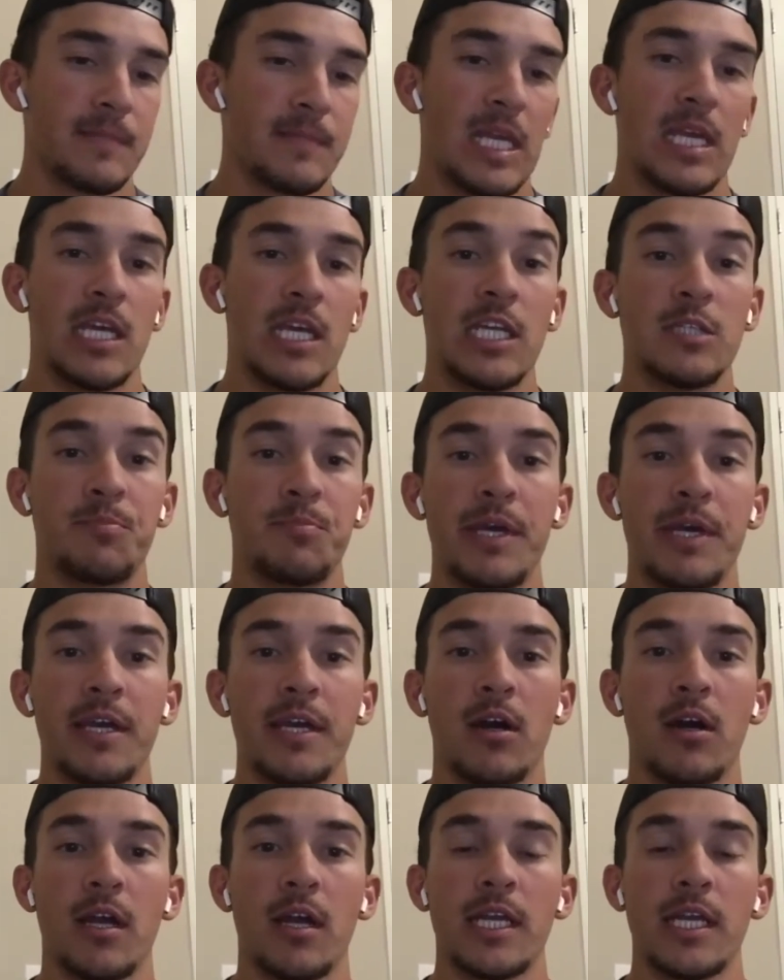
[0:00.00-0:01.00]
He's big
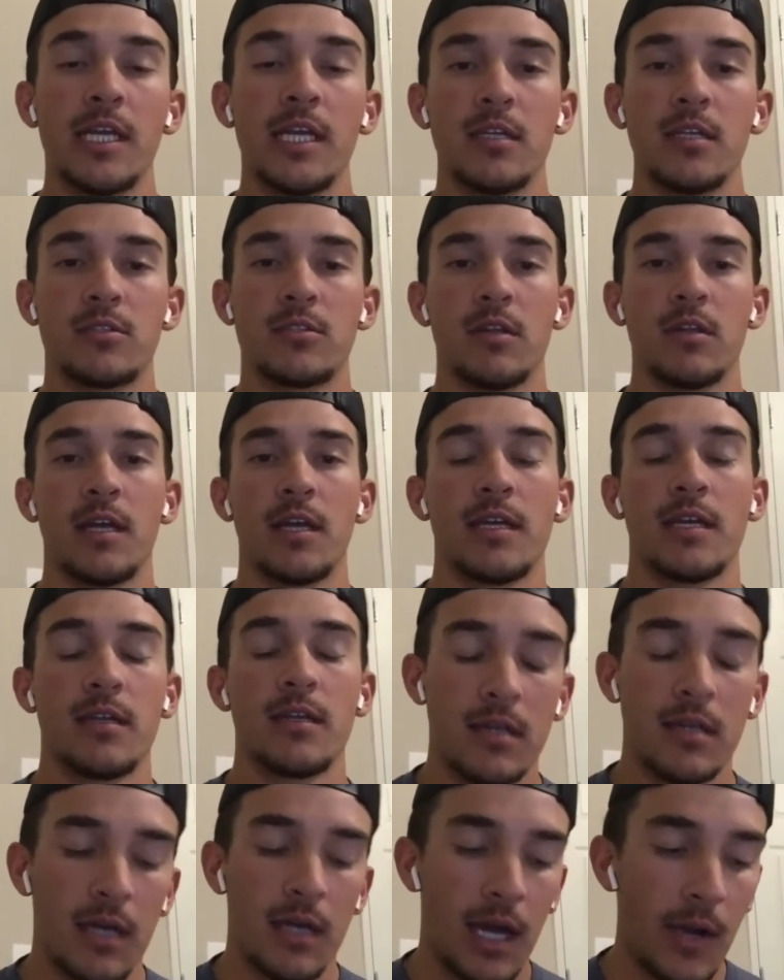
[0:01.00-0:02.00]
on heat. So
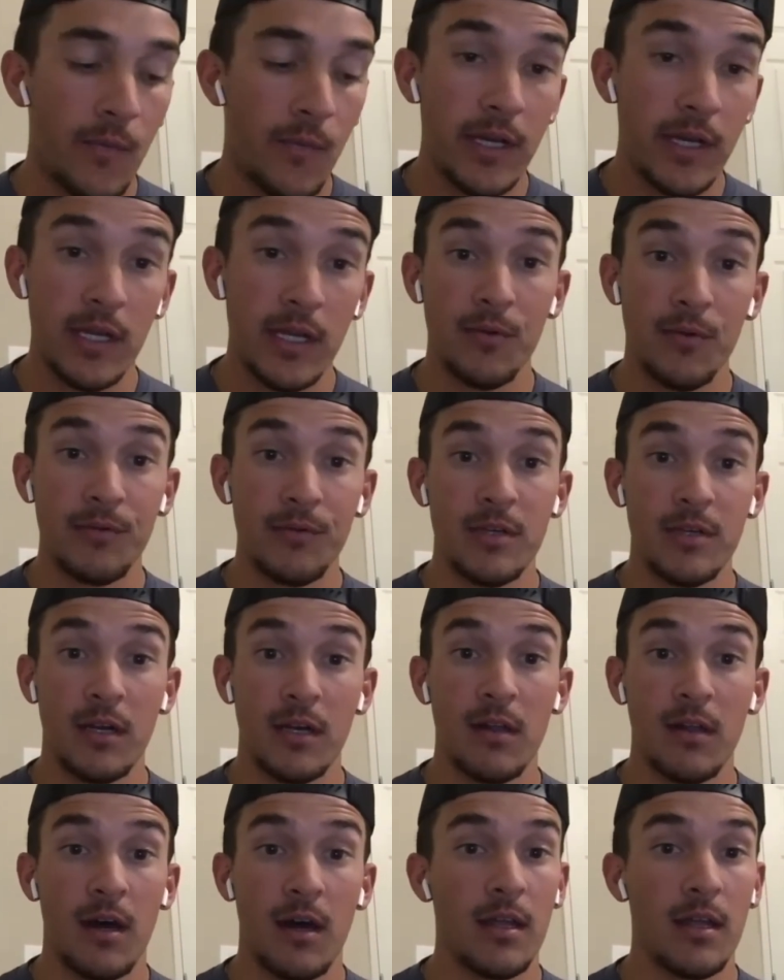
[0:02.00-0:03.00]
I went and hit with Doug
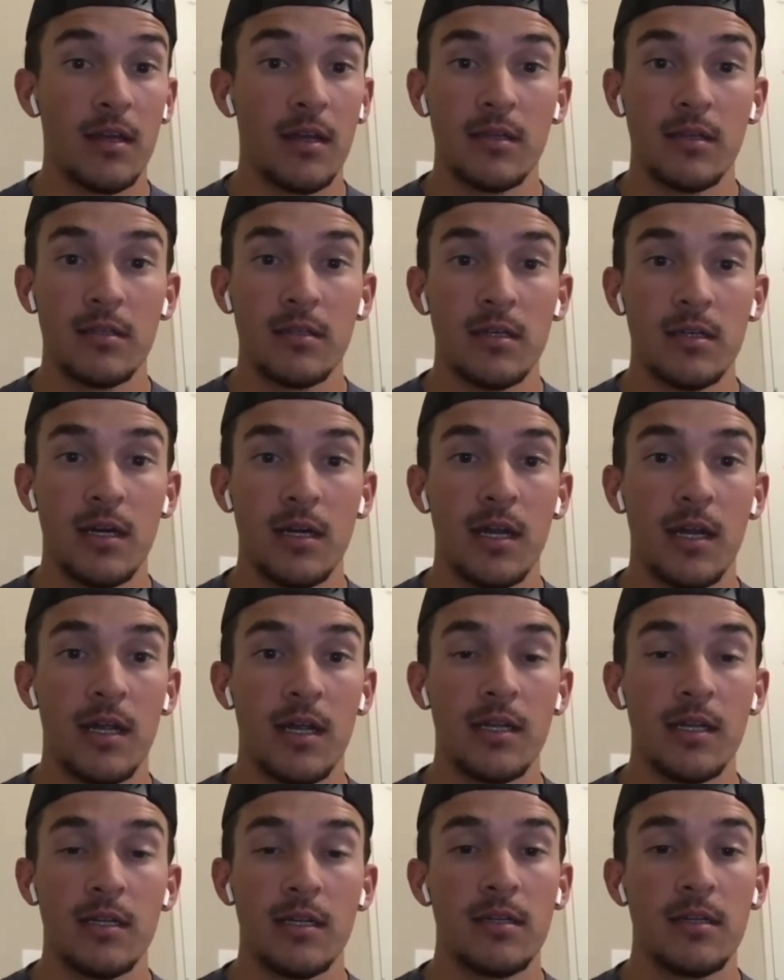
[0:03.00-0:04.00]
Lotta,
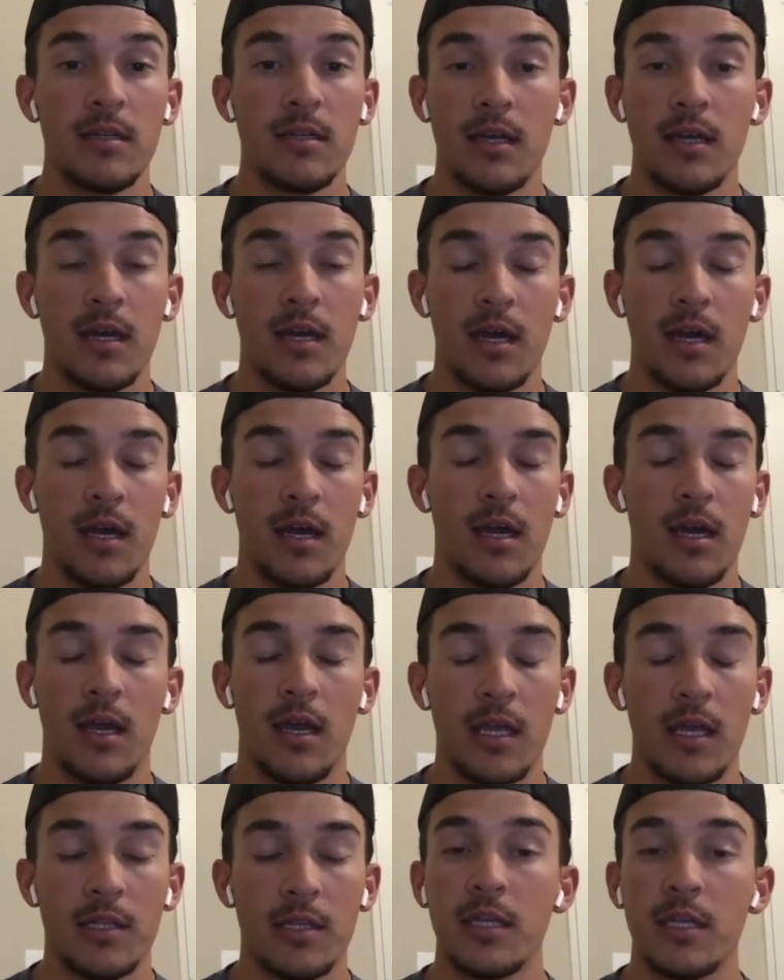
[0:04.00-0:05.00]
and
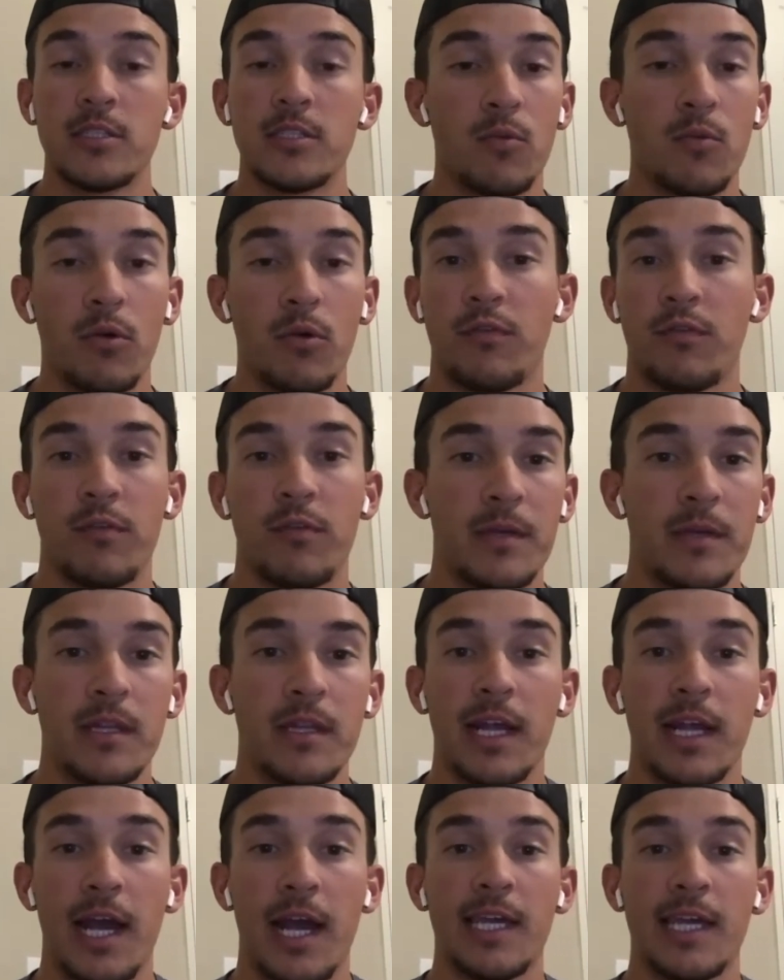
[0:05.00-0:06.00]
it doesn't work for me.
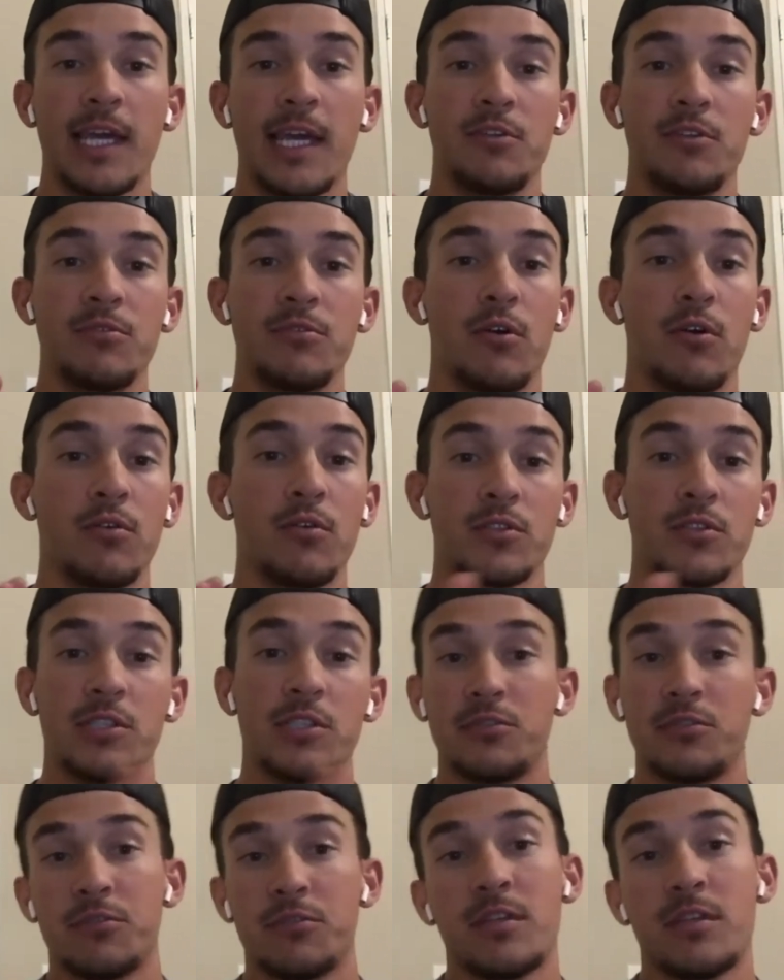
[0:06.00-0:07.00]
I can't do the whole
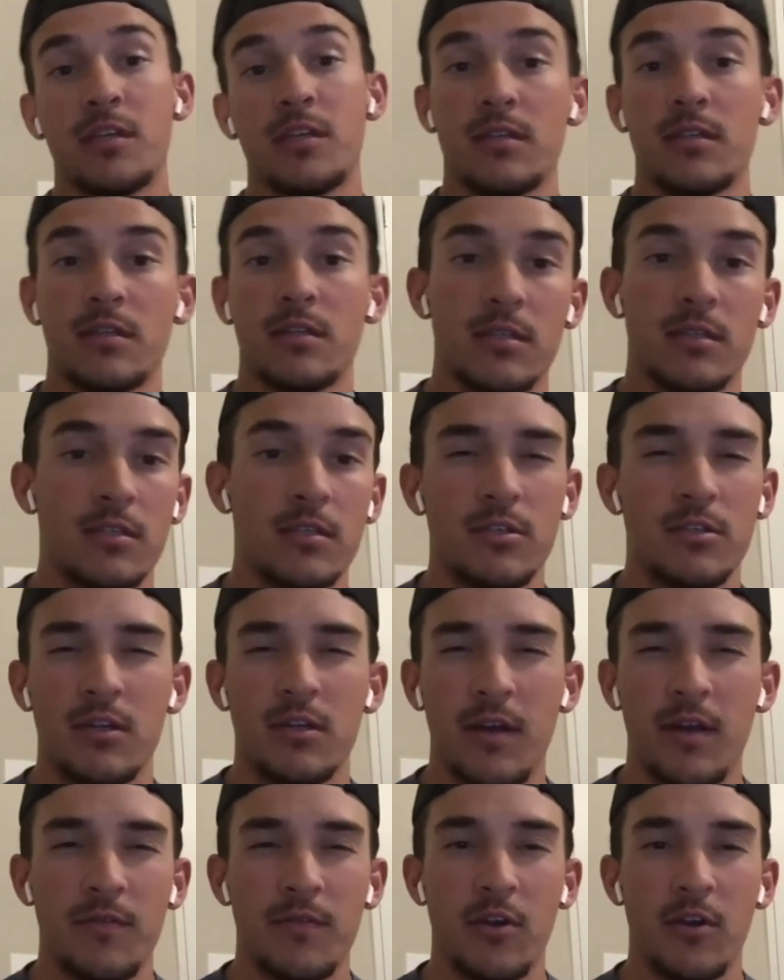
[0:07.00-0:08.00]
scissor thing.
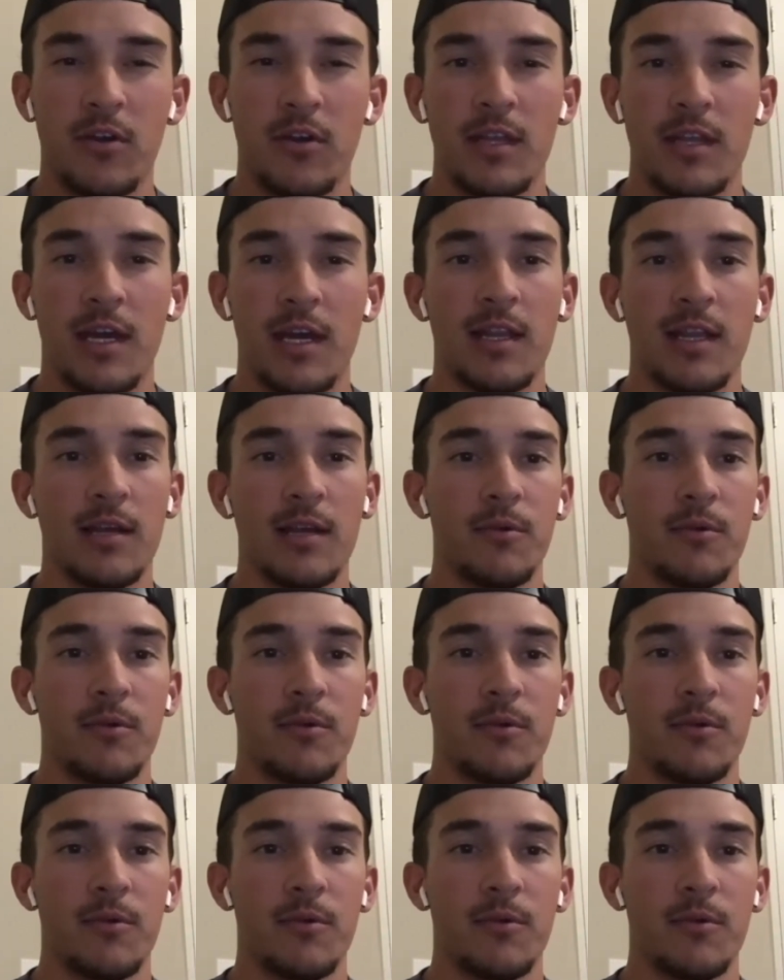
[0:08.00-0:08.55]
Have you heard of that?